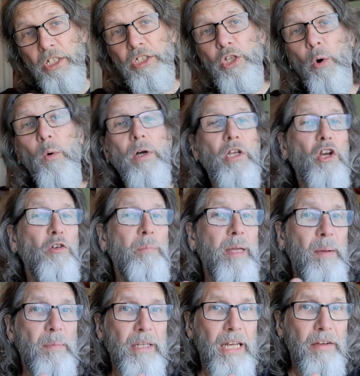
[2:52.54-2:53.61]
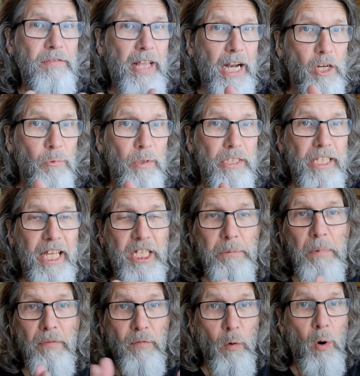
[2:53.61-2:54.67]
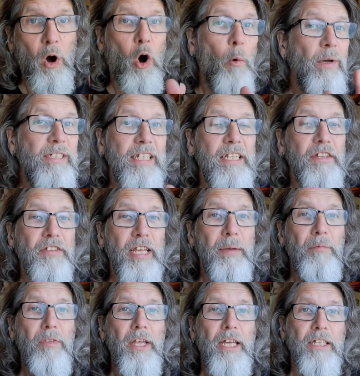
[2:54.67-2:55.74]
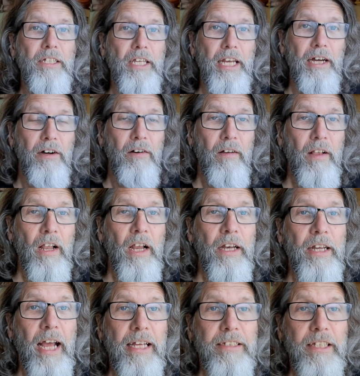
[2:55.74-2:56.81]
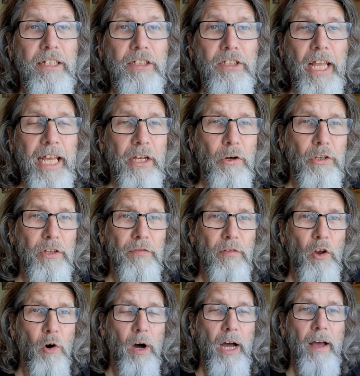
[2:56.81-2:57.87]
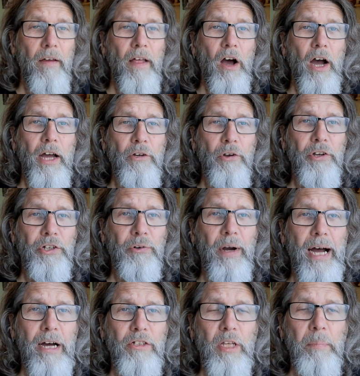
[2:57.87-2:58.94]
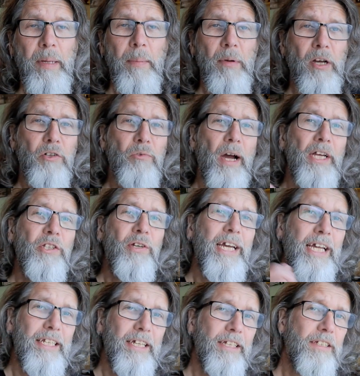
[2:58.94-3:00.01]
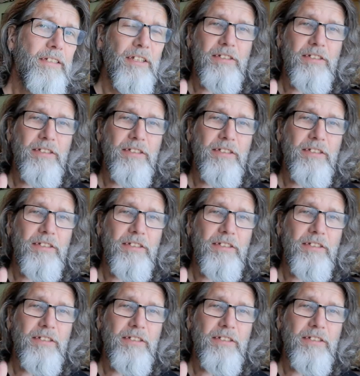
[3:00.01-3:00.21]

So a lot of people that have dealt with snakes before always say the same thing, you know. There is this snake on the floor and on the ground and people are trying to hit it.